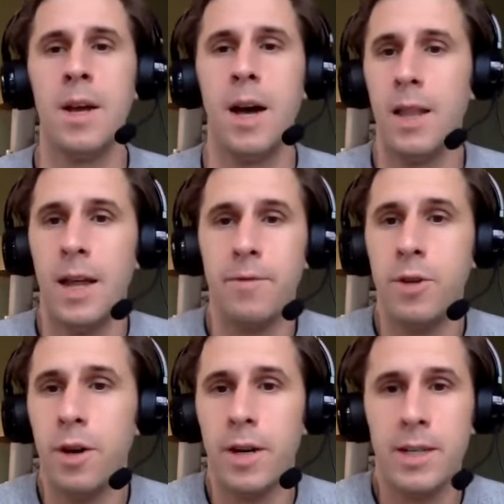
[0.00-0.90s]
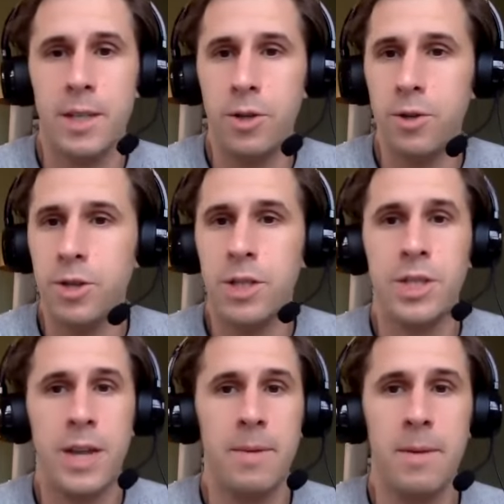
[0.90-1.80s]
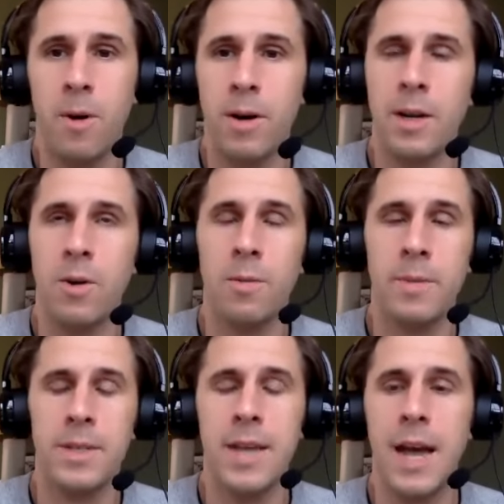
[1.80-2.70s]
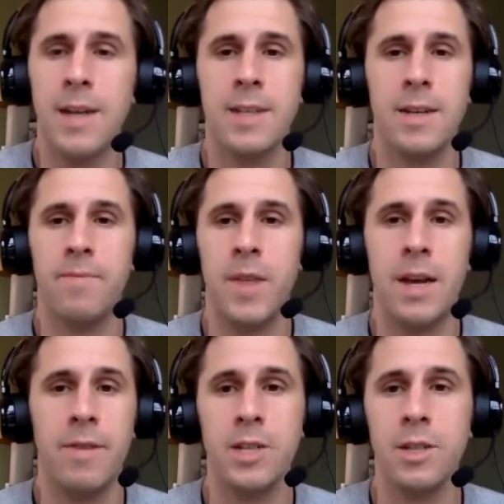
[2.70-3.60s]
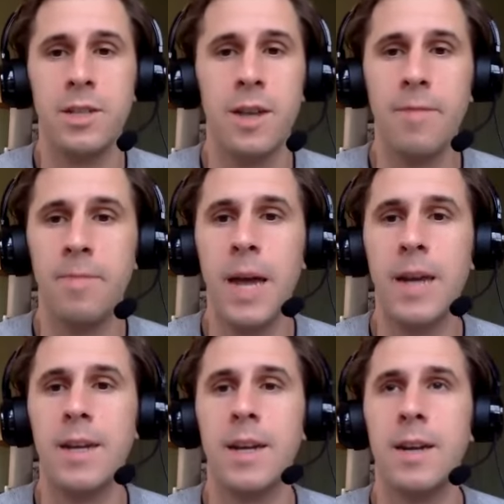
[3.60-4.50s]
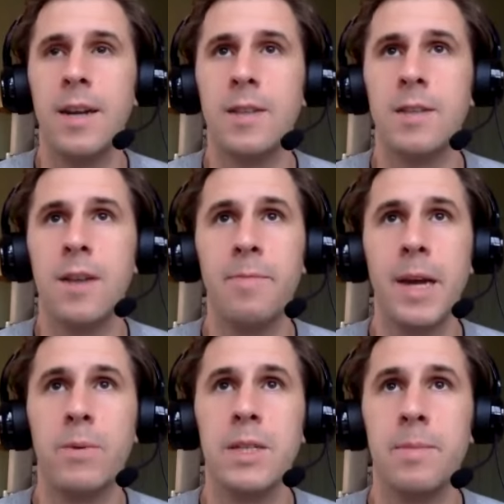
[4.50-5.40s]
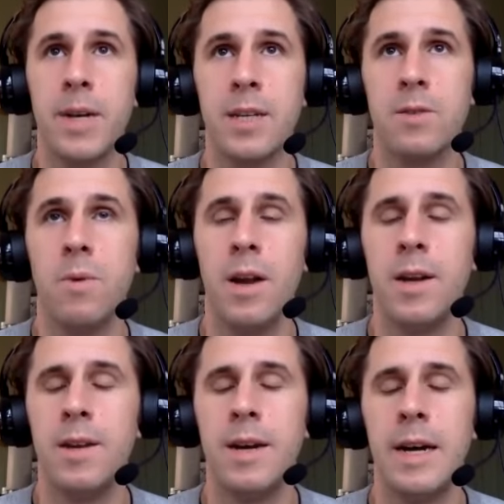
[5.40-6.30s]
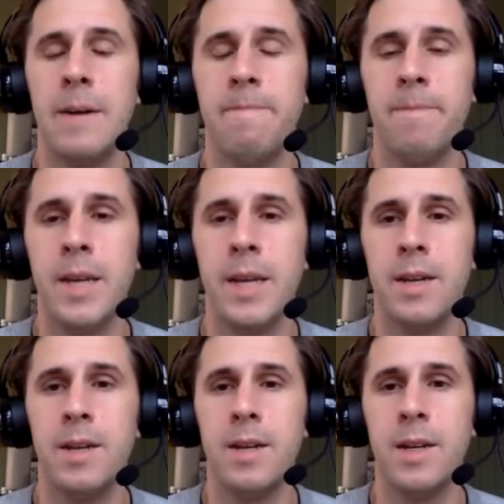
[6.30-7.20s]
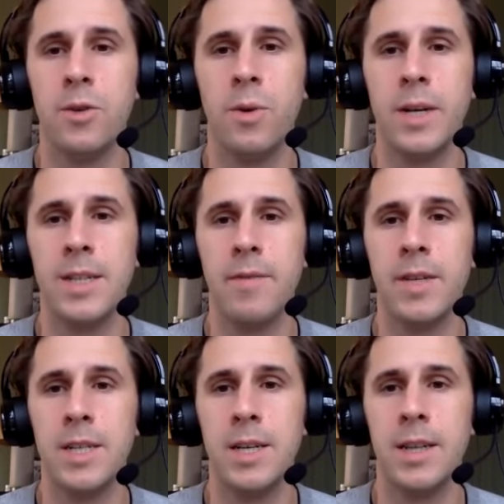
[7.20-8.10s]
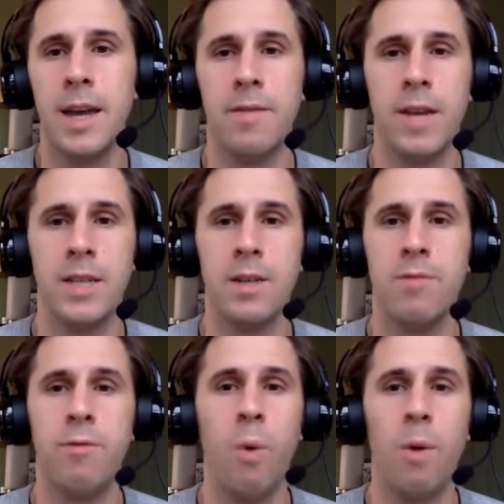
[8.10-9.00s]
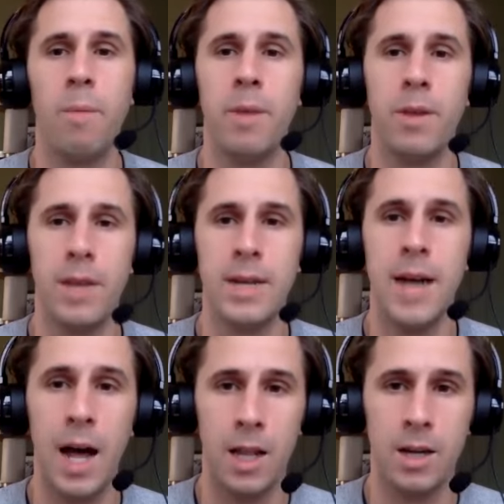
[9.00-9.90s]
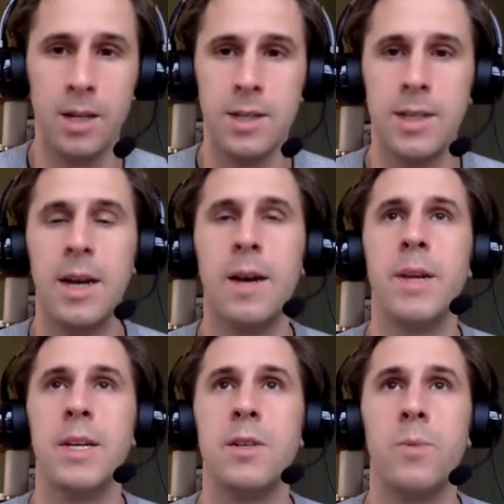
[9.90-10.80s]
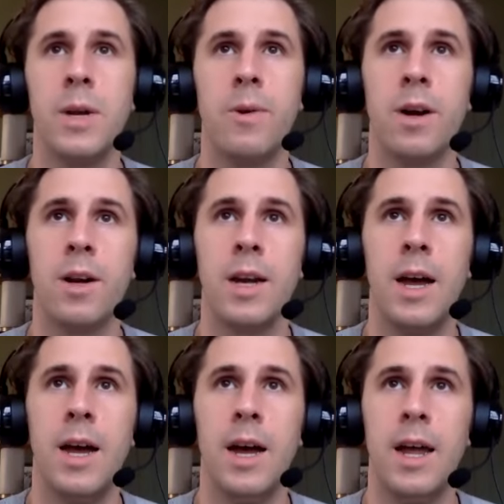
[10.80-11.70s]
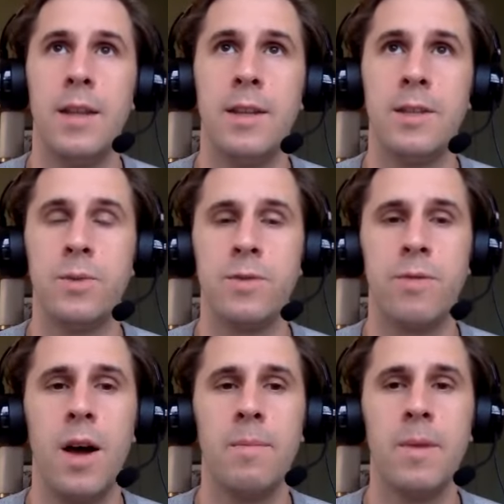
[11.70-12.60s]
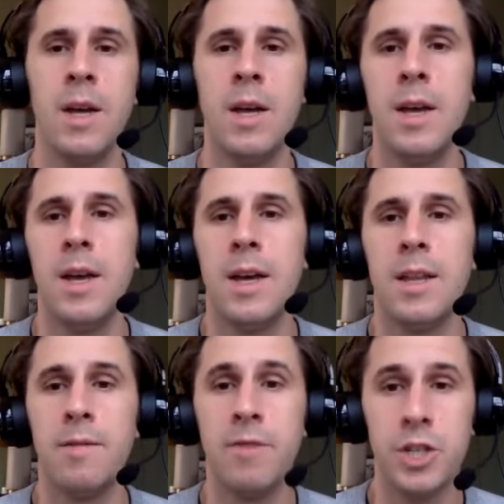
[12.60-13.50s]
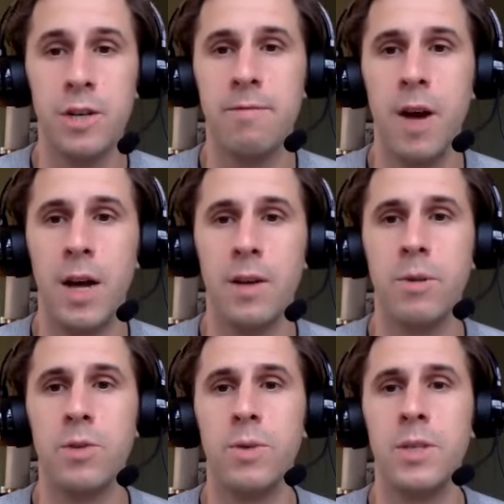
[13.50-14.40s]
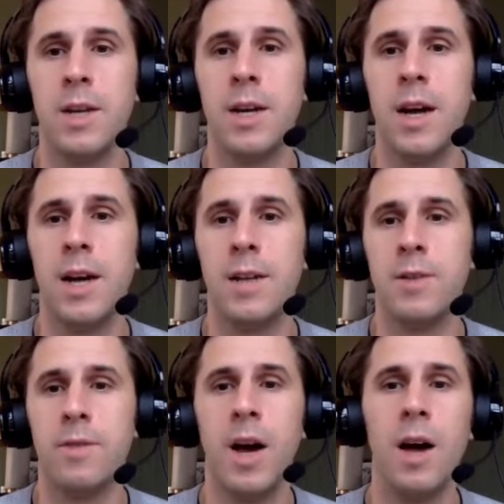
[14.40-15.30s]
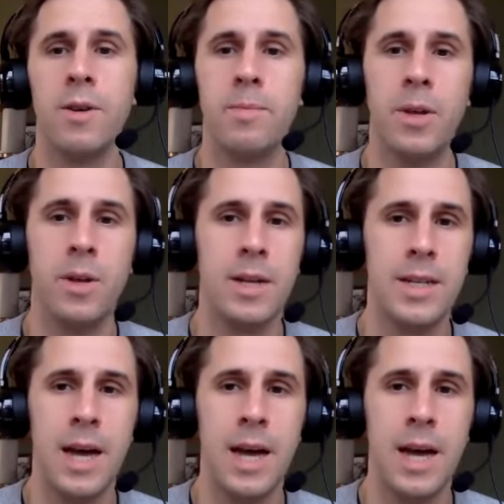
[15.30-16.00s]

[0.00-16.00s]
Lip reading: a lot of New York institutions, J.P. Morgan, Goldman Sachs, and eventually SoftBank. And SoftBank was the biggest one. In 2017, they invested $4 billion into WeWork, and this was from the Vision Fund, which was a sort of $100 billion